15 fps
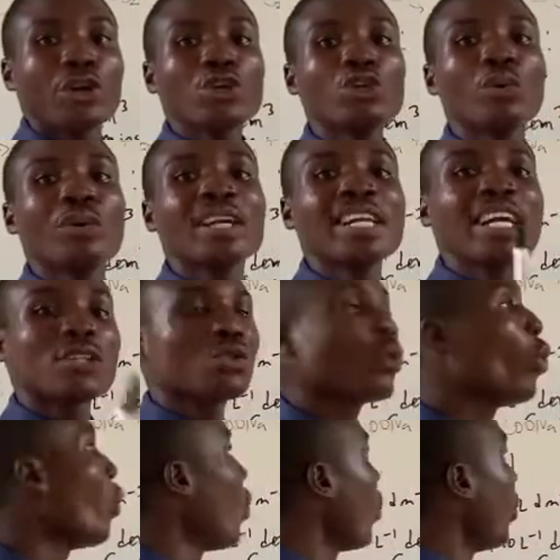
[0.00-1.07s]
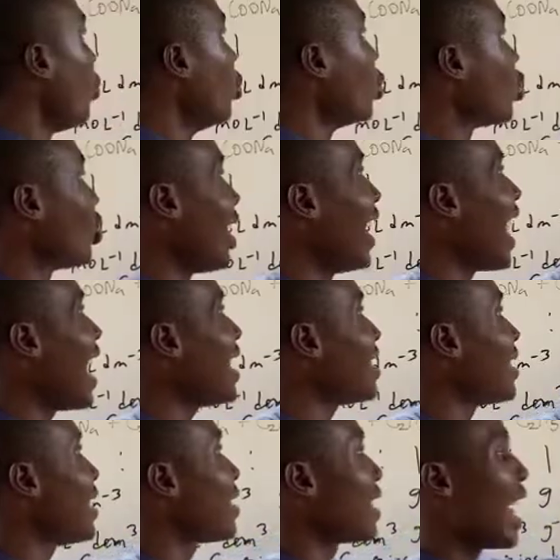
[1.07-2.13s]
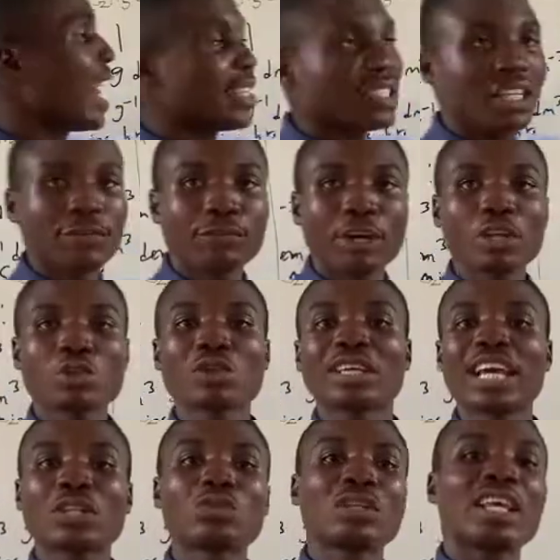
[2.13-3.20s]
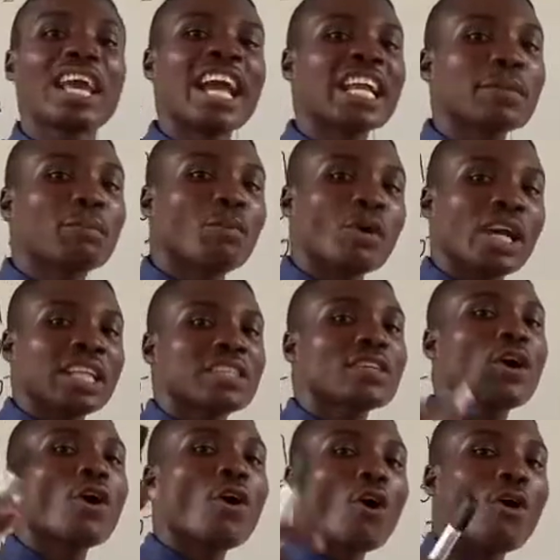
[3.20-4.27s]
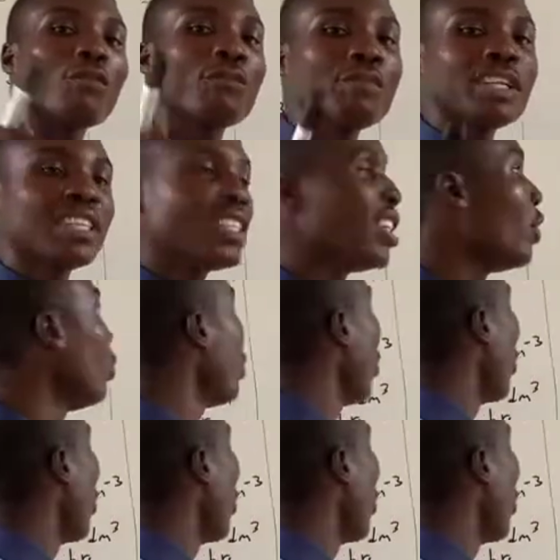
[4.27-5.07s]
you will need to neutralize this acid for you to get to the end point of methyl